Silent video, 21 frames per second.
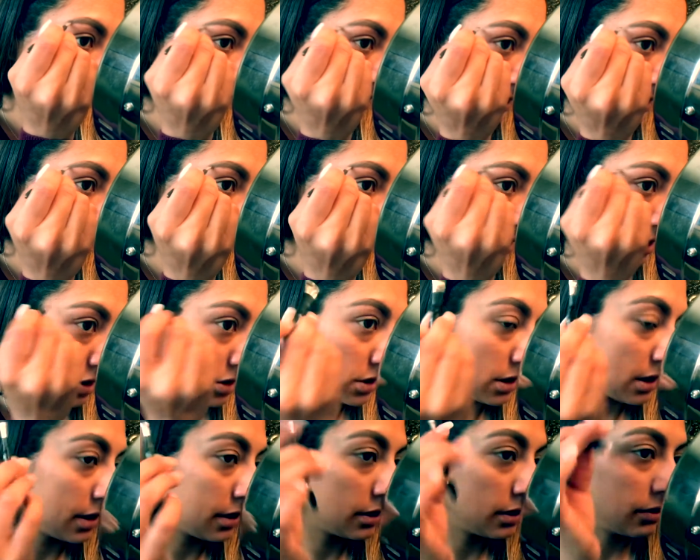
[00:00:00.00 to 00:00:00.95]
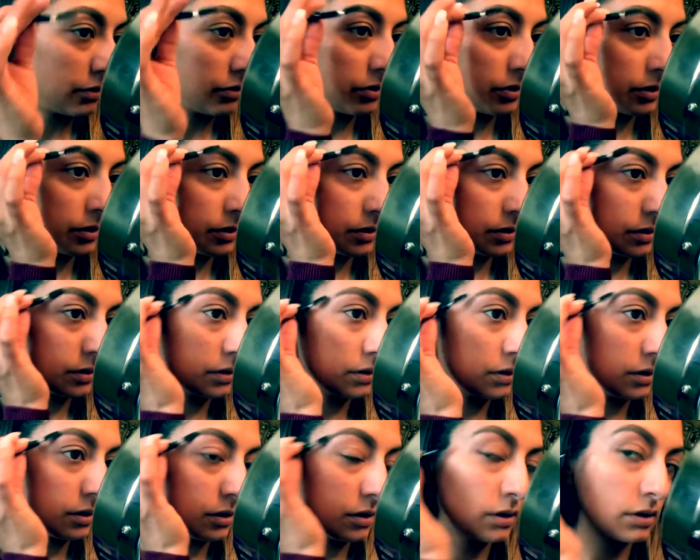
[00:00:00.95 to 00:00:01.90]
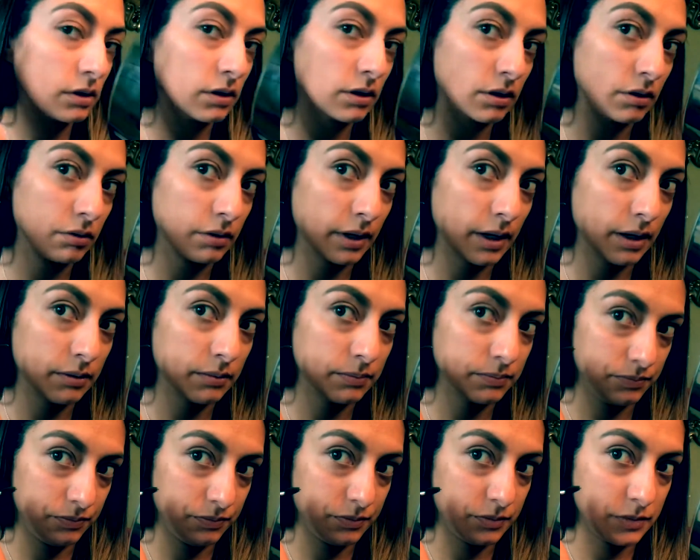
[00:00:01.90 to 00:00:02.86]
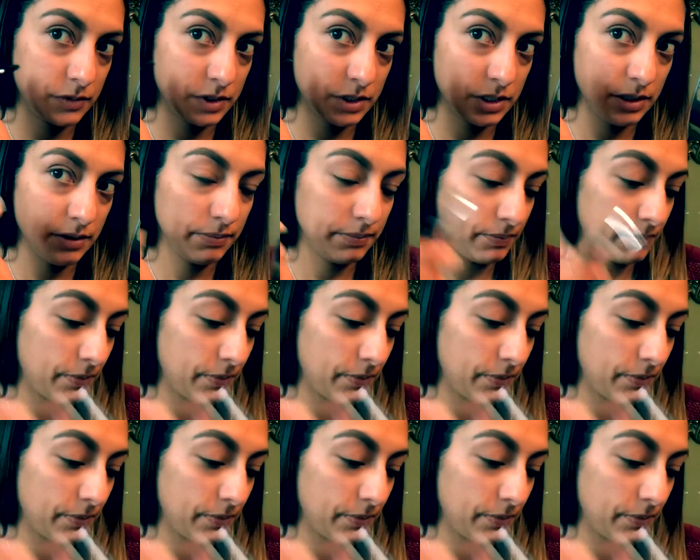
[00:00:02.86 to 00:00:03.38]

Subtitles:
and then just kind of go down. See?